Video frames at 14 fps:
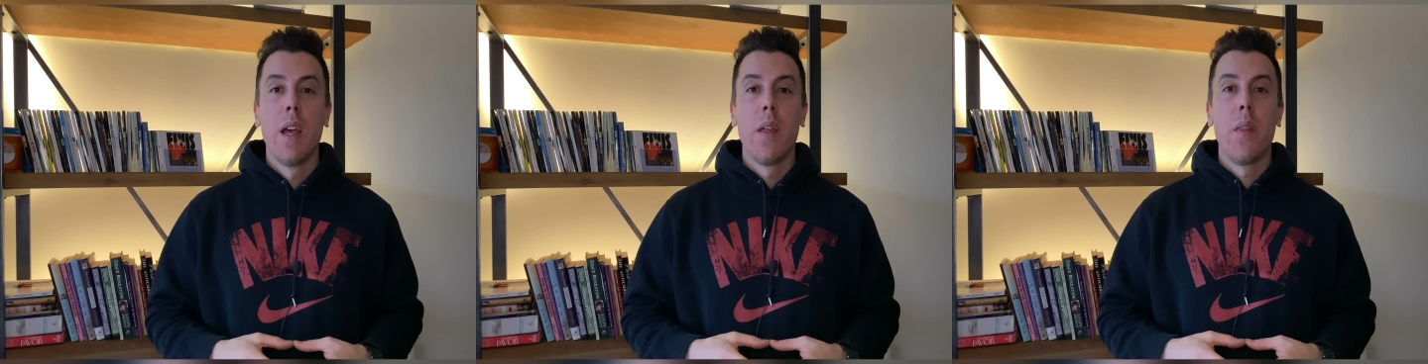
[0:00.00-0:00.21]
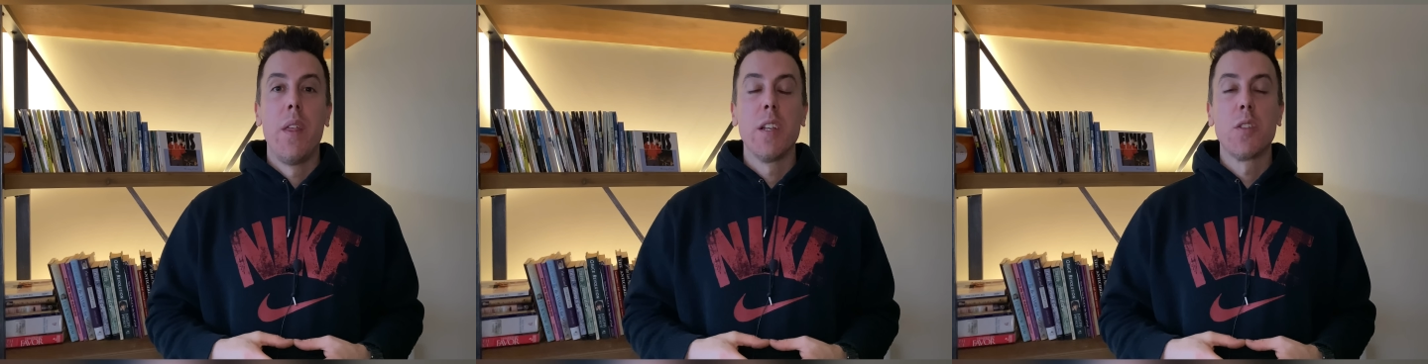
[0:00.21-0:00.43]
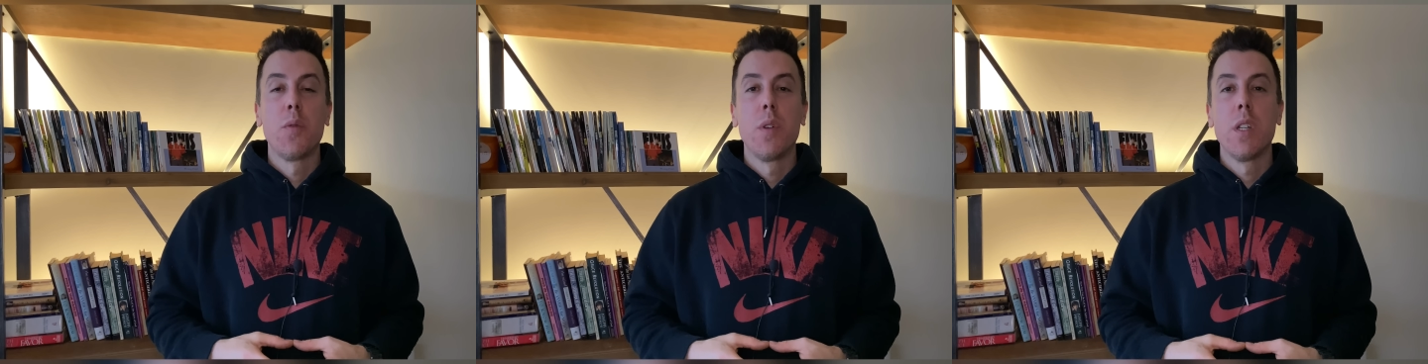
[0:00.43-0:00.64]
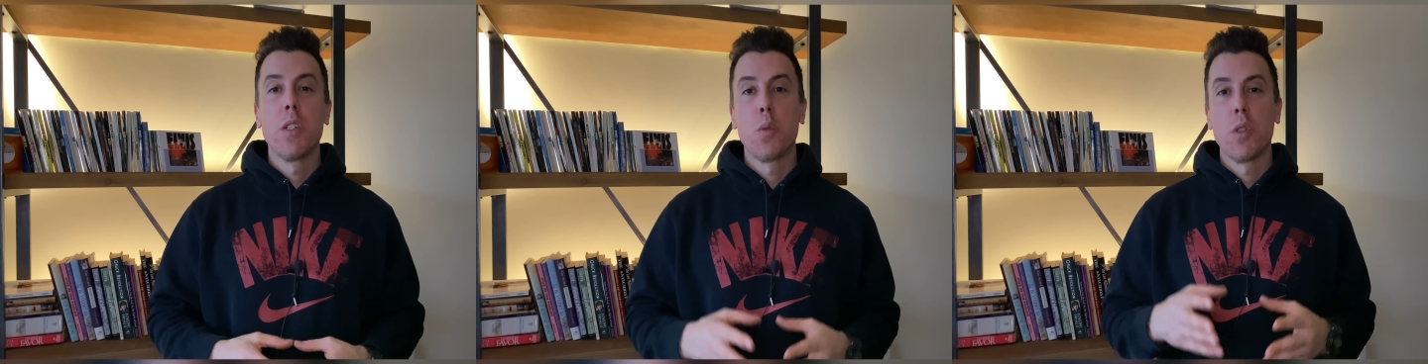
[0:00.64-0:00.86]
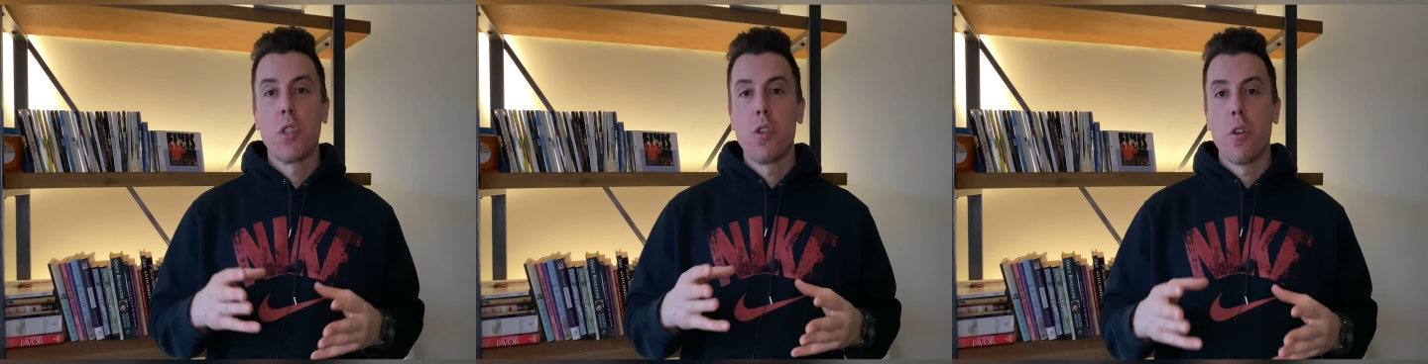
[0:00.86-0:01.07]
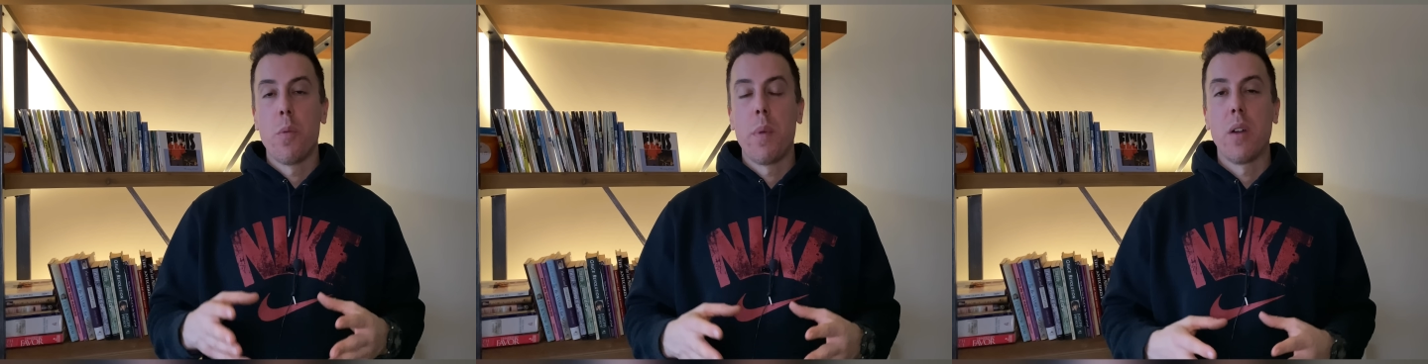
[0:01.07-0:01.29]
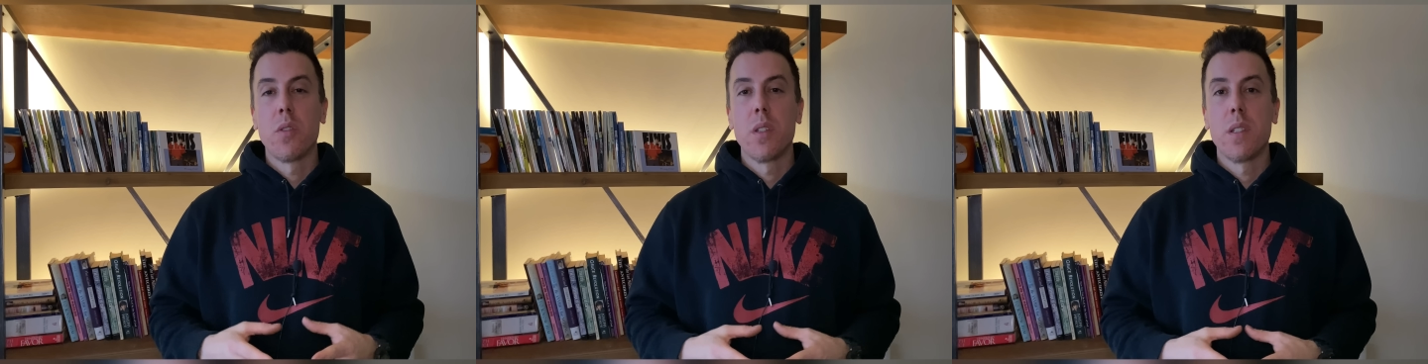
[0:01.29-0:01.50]
This footage which you're
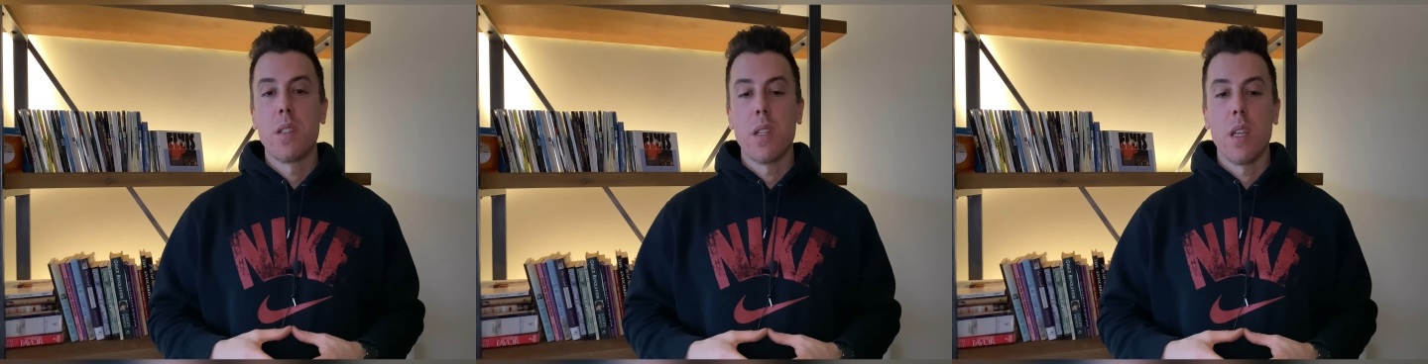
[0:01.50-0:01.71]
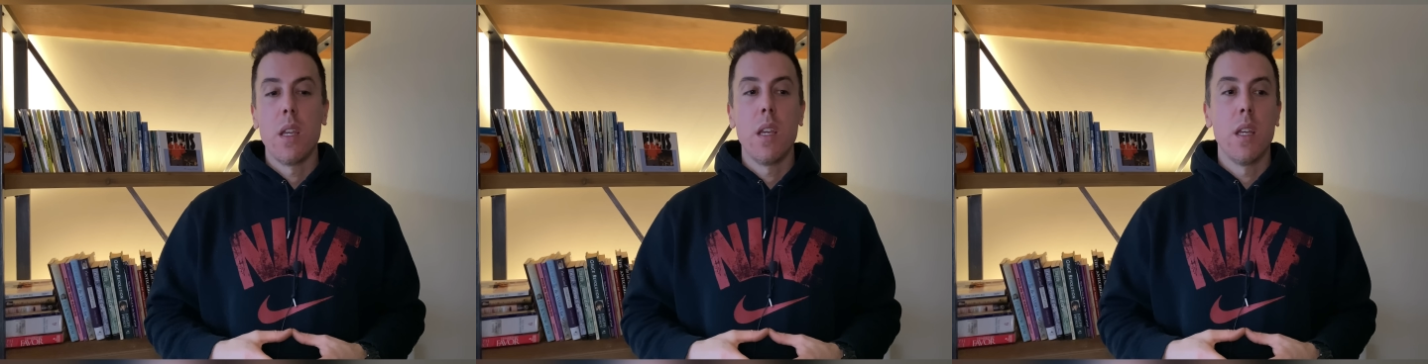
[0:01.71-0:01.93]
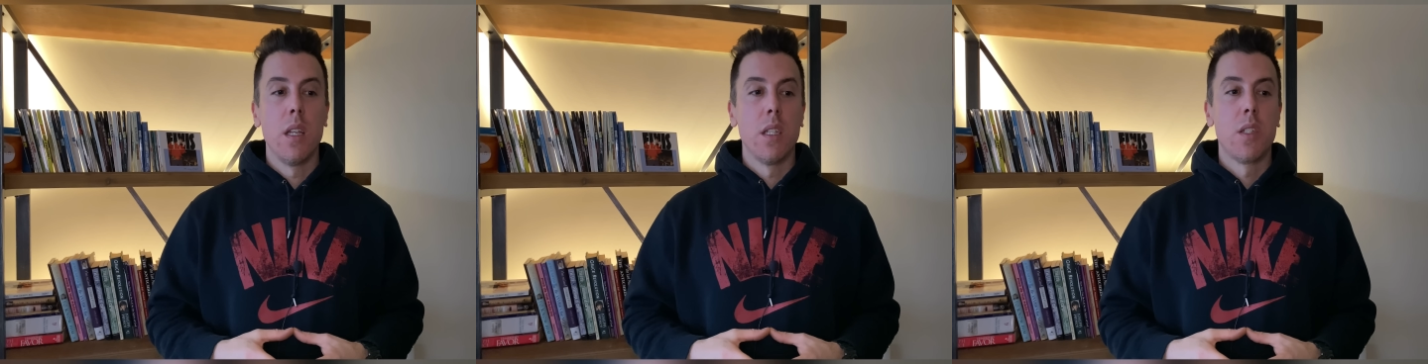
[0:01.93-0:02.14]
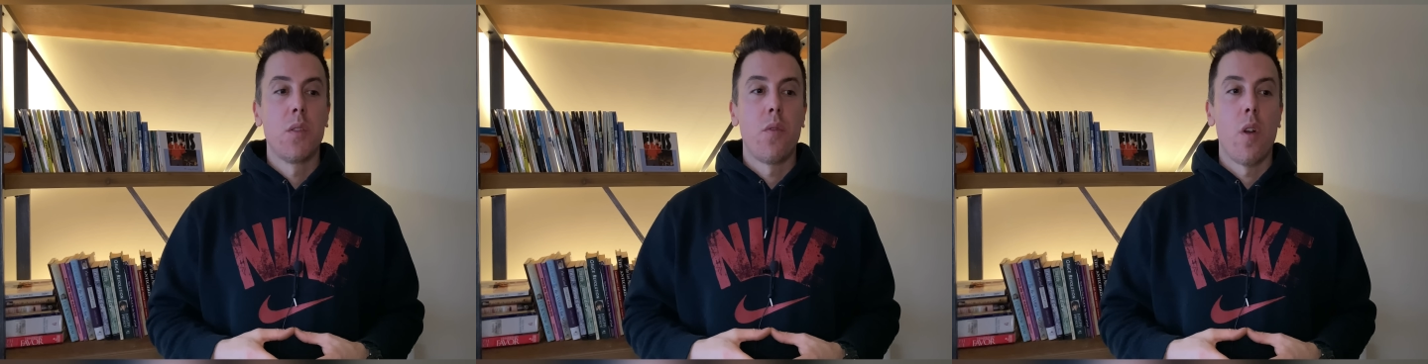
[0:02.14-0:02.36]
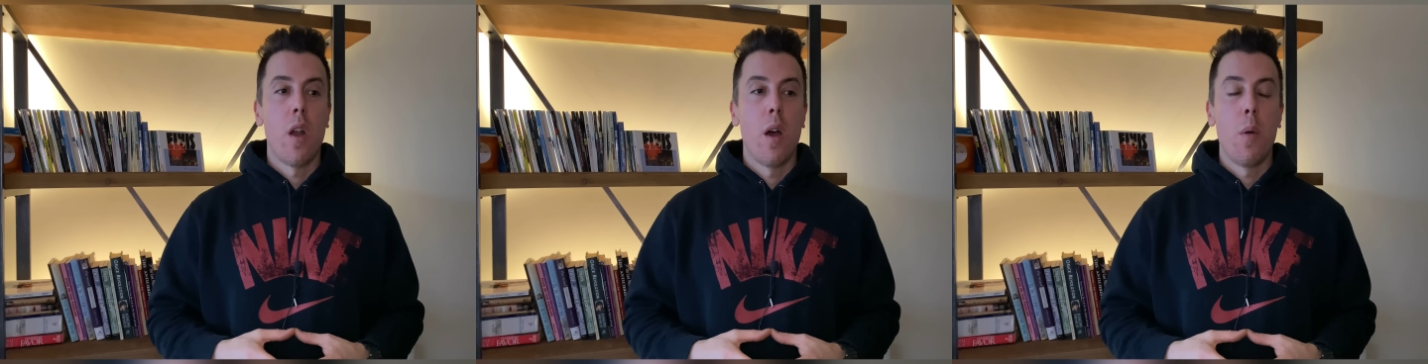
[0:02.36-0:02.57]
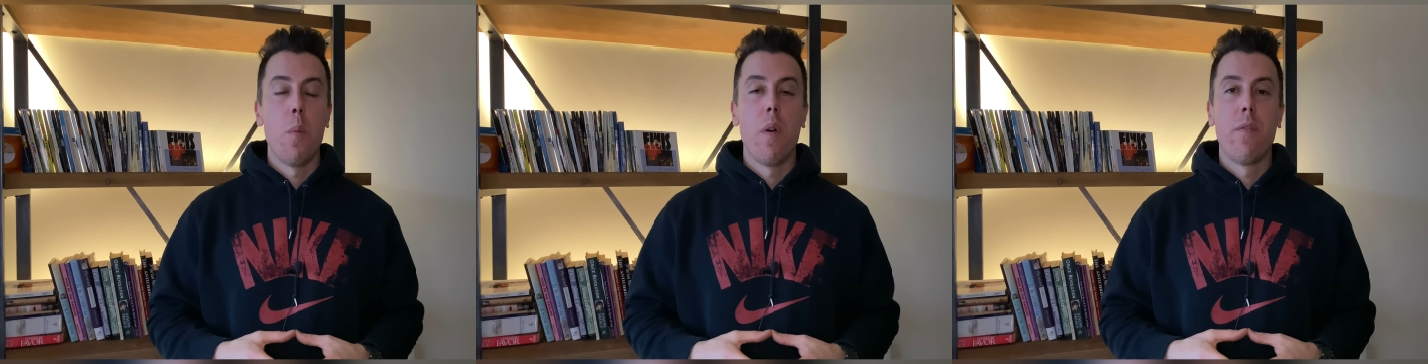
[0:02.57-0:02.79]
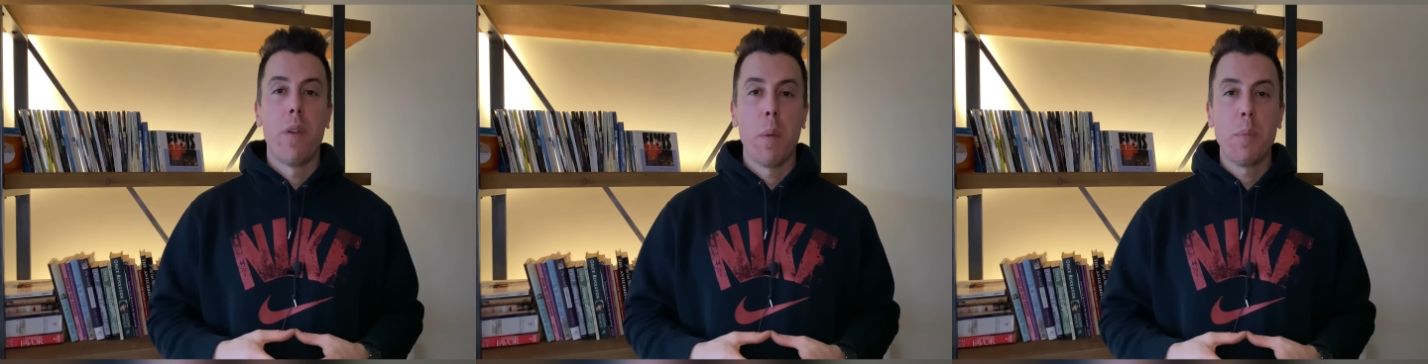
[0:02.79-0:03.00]
about to see is
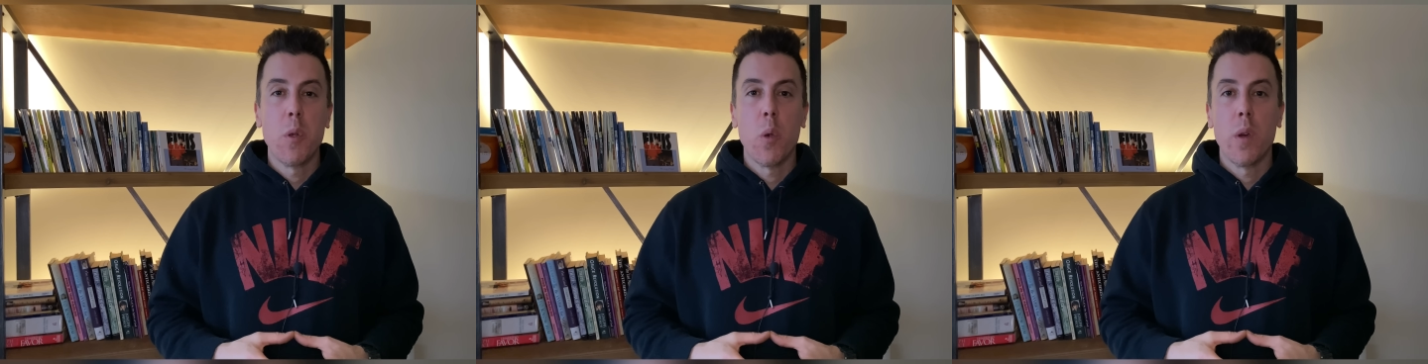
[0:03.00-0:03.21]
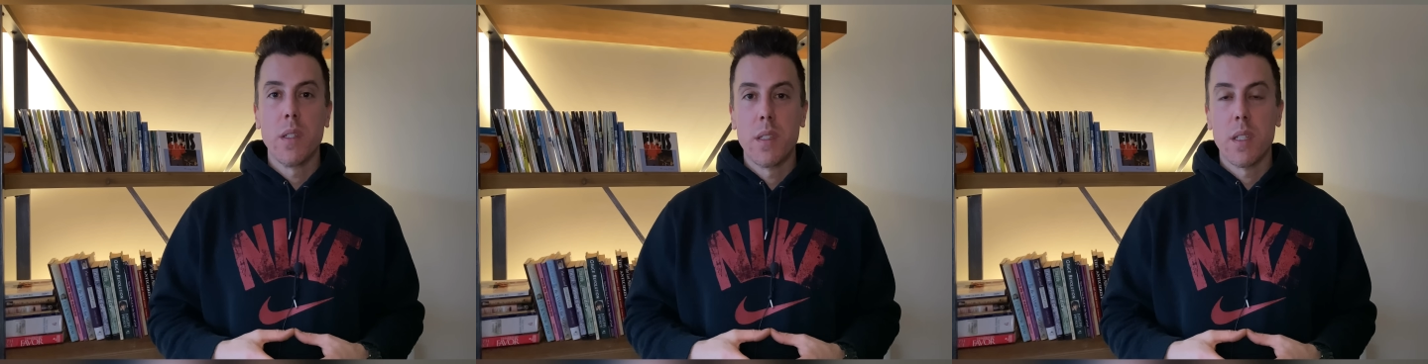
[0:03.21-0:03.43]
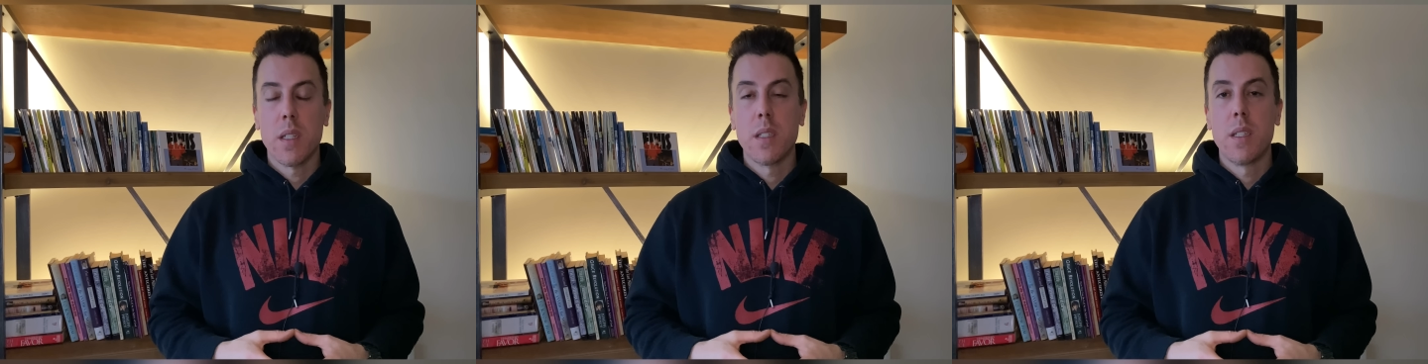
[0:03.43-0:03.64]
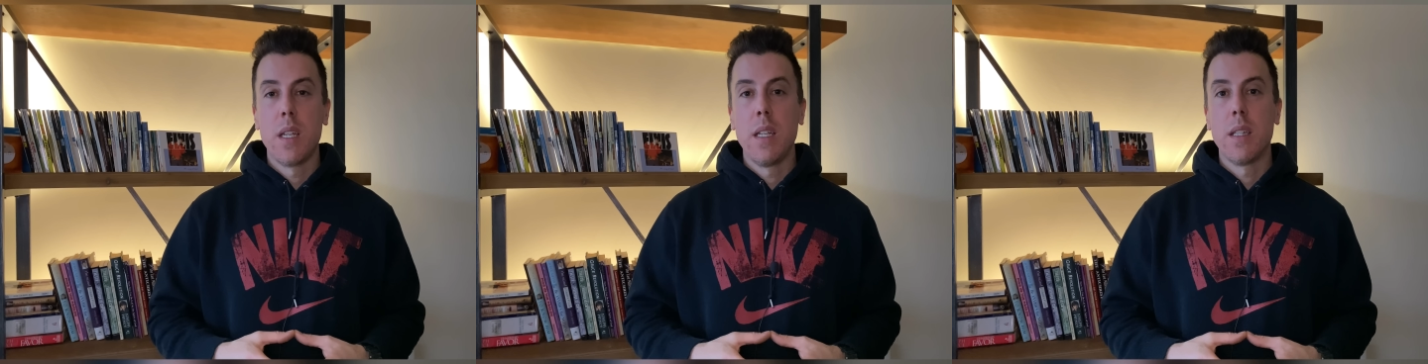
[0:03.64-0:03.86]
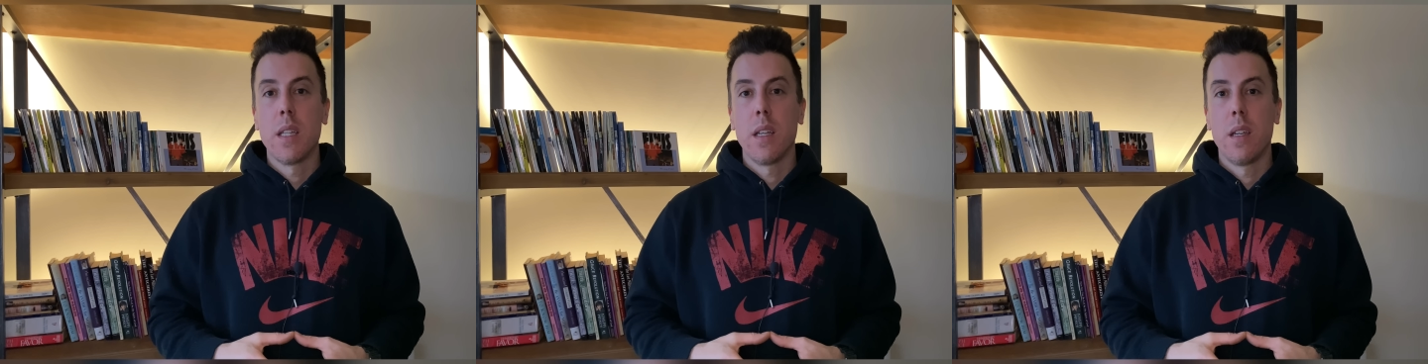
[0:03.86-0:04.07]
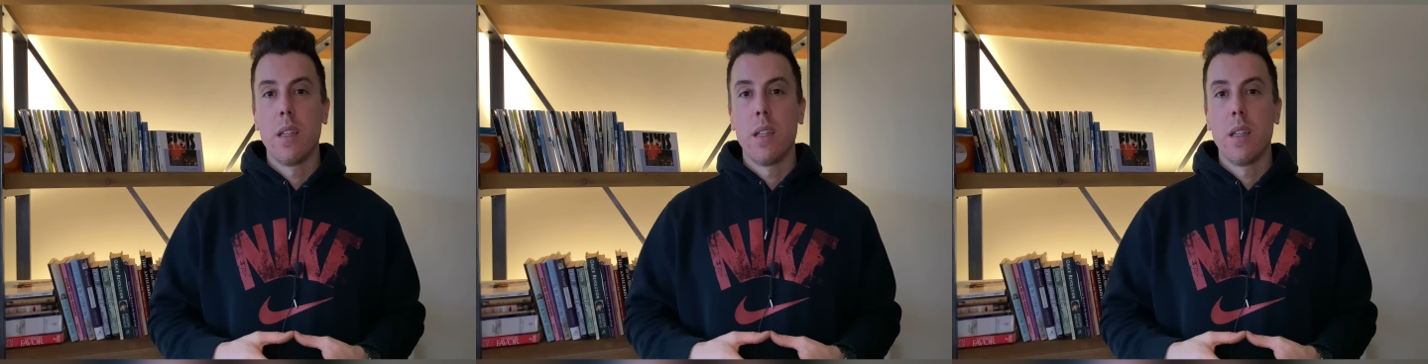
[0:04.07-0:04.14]
from February 16th